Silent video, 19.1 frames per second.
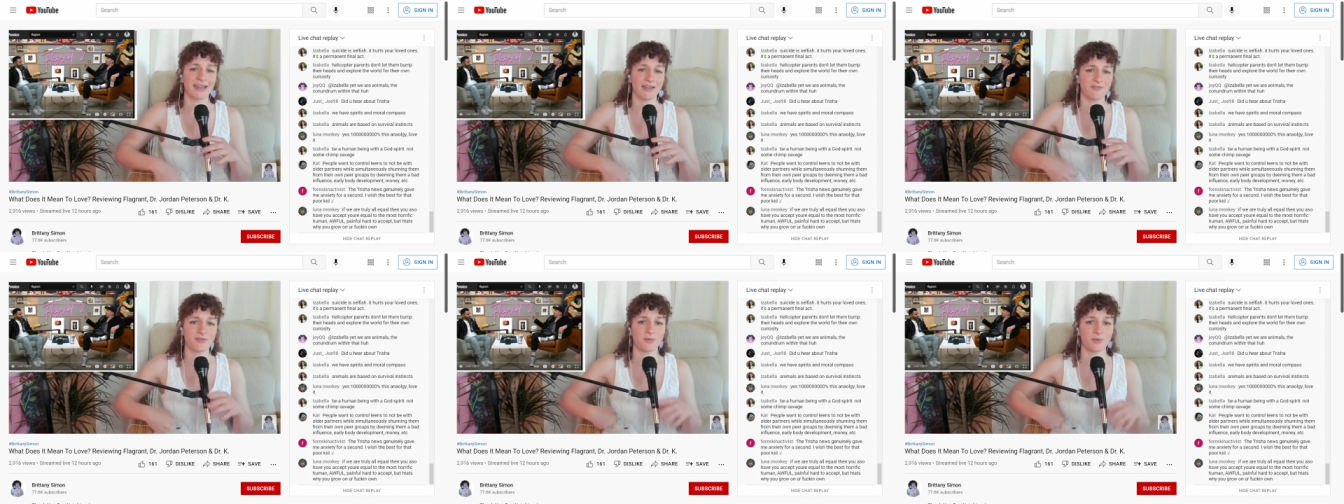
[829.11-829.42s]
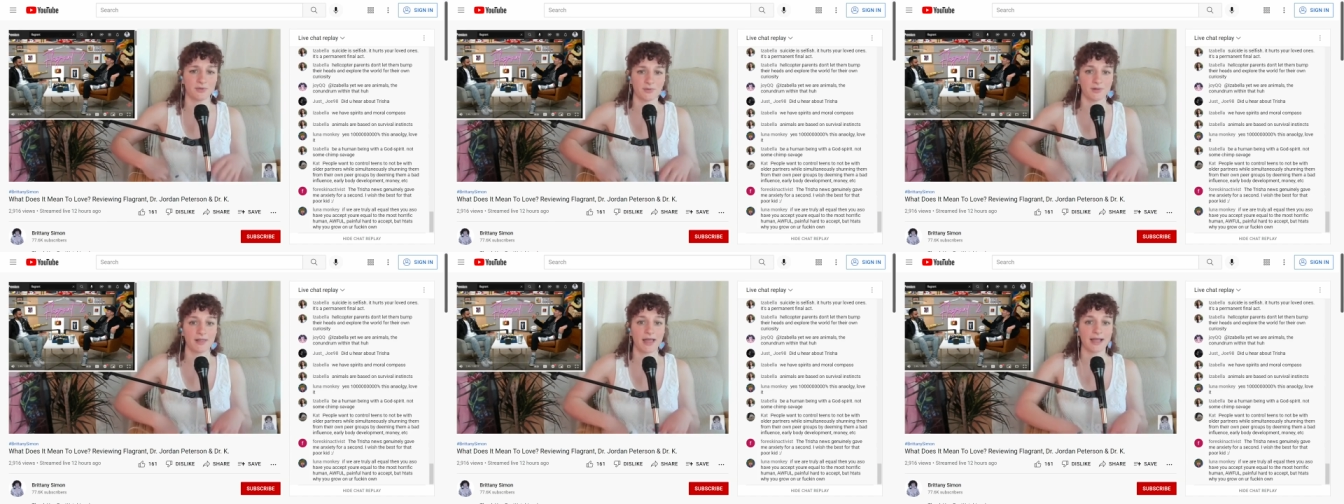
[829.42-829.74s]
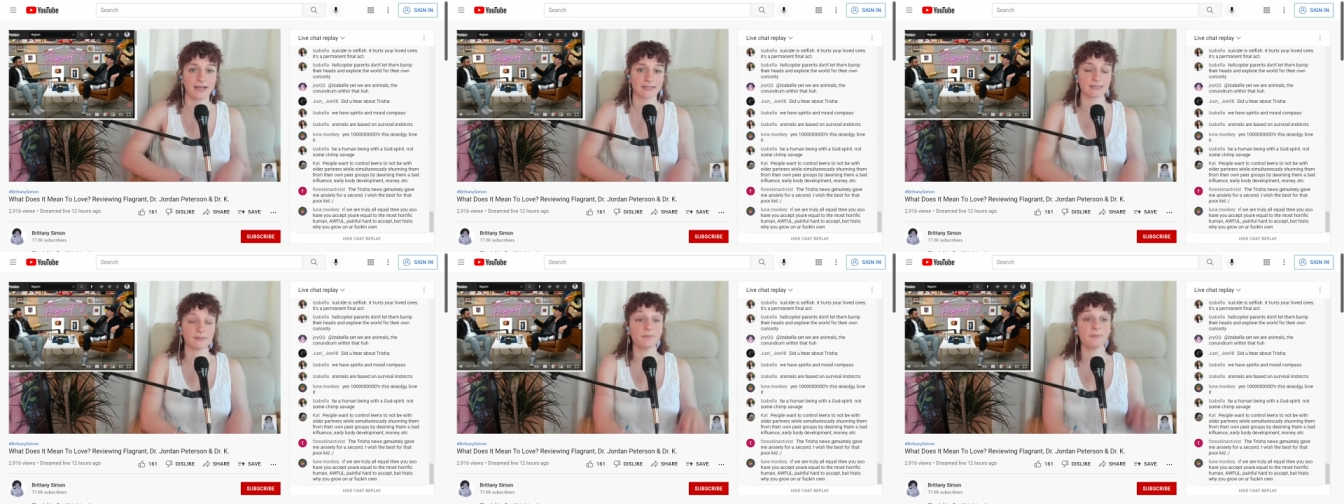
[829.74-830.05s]
Everyone
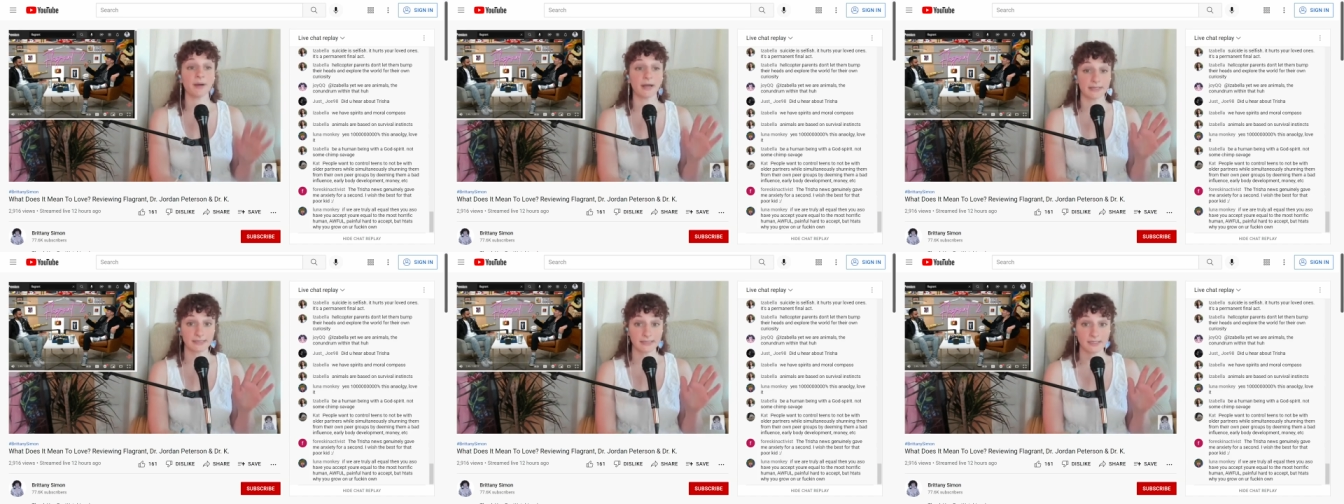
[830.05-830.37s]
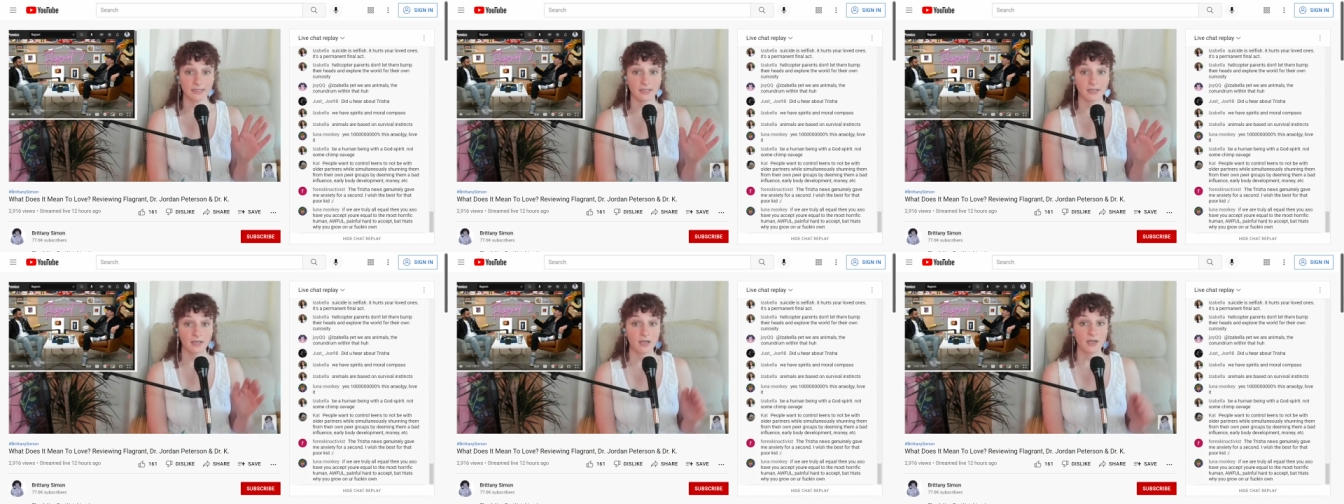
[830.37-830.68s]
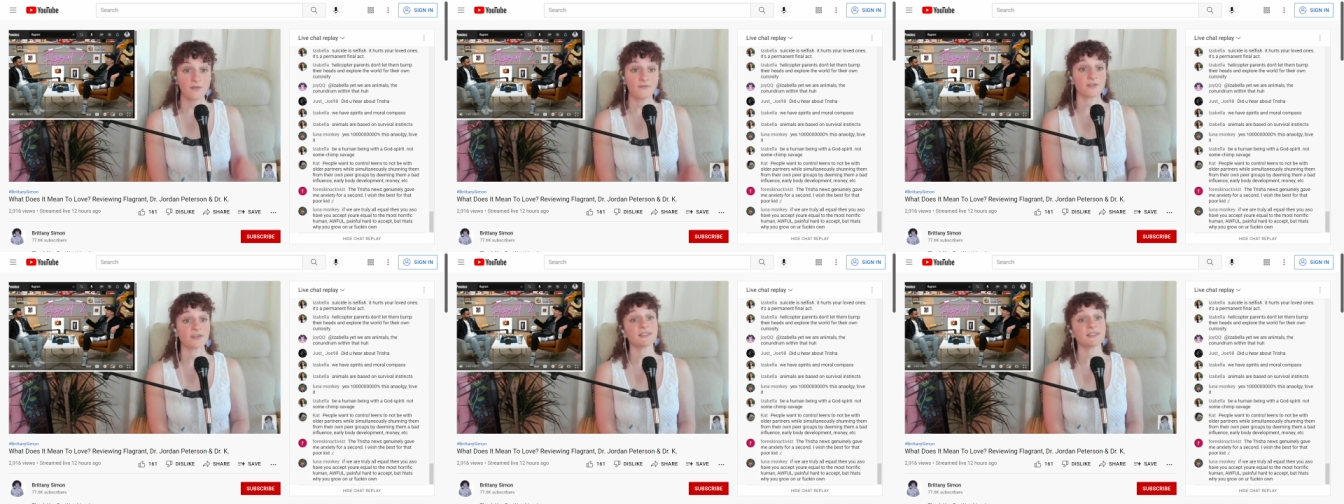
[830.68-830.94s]
relax. But for